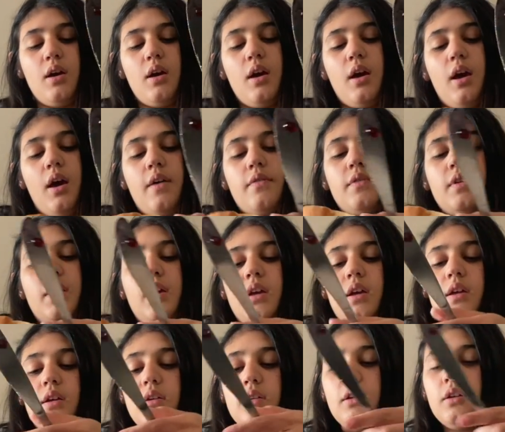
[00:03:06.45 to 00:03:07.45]
And
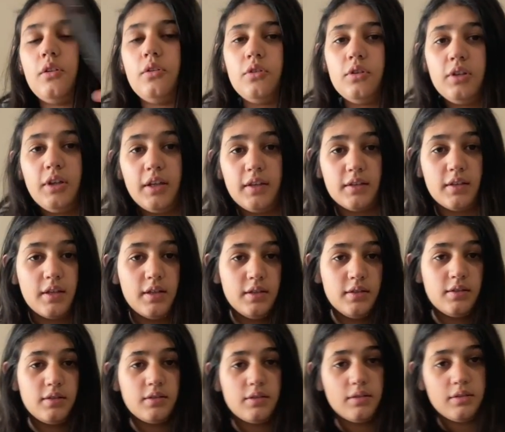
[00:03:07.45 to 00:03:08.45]
then it'll look like
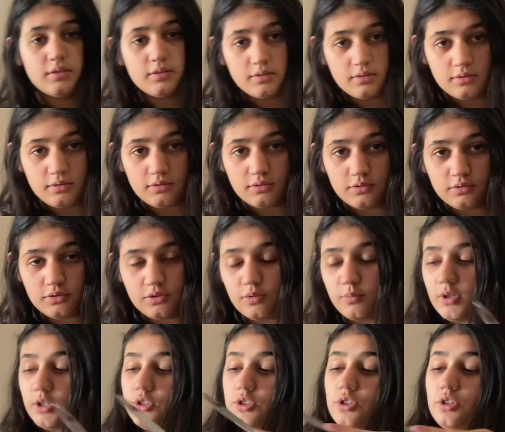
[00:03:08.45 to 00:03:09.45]
this. So
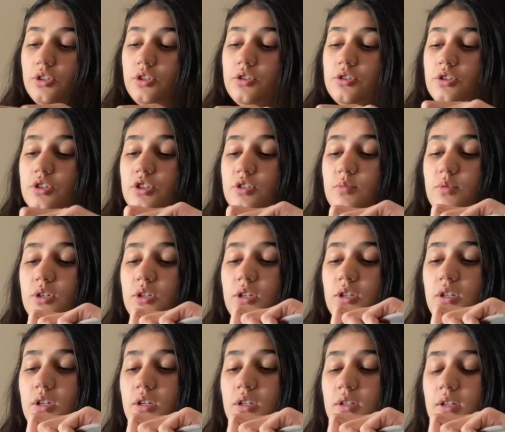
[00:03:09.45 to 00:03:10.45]
make sure you just smear it,
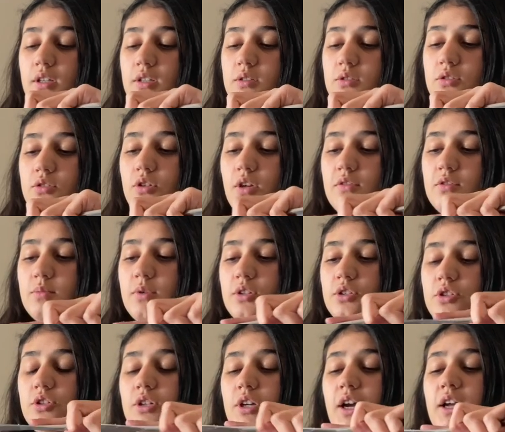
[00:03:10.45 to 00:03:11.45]
and you have to make sure
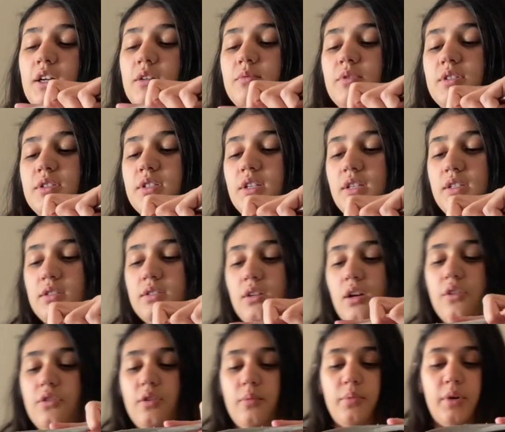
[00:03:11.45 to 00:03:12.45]
you kind of resist on
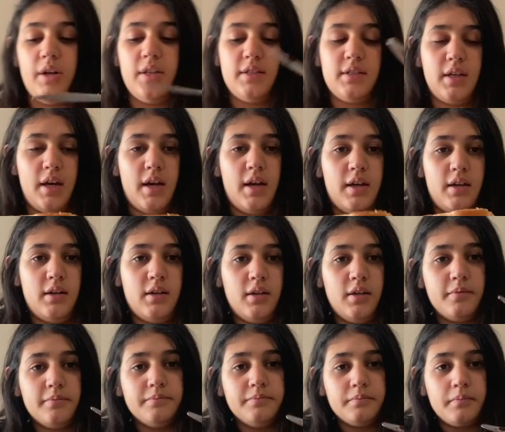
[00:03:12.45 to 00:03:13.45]
the bread side,
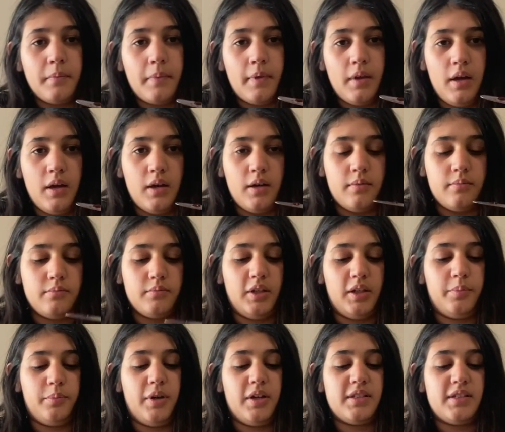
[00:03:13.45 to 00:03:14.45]
like
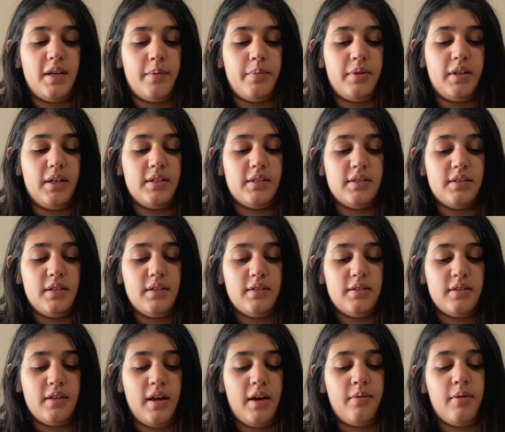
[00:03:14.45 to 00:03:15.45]
press up against it, so
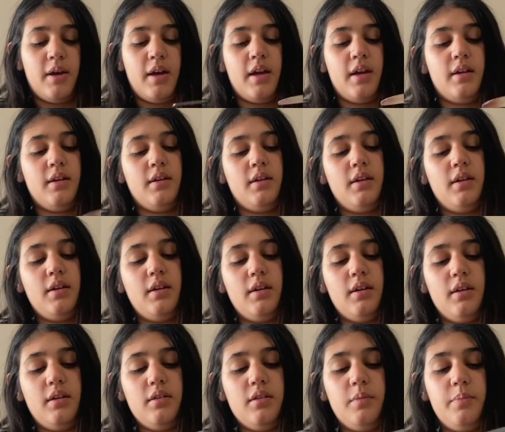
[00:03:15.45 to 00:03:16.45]
that way
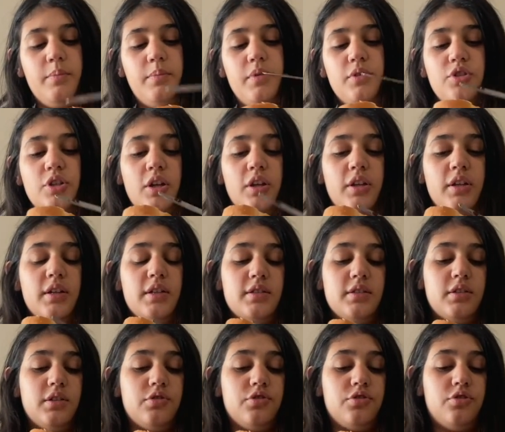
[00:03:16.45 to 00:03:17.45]
the jelly doesn't
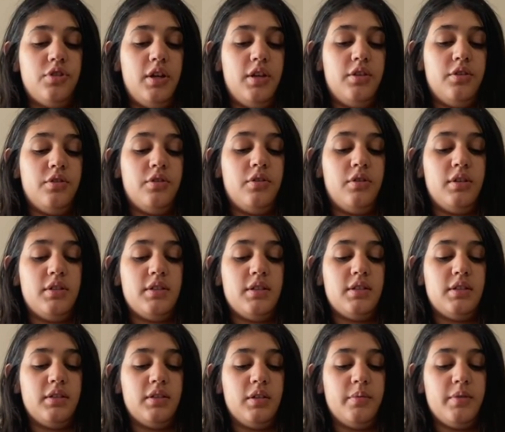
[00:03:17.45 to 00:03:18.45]
go straight through, because it's a
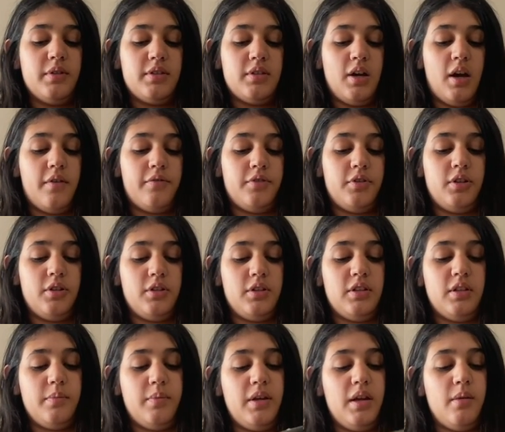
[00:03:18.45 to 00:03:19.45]
little bit softer than the
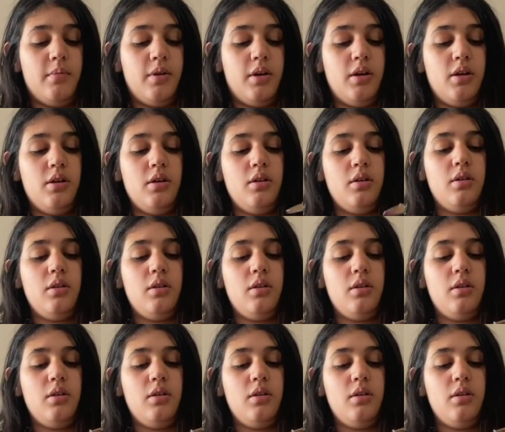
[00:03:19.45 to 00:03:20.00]
peanut butter.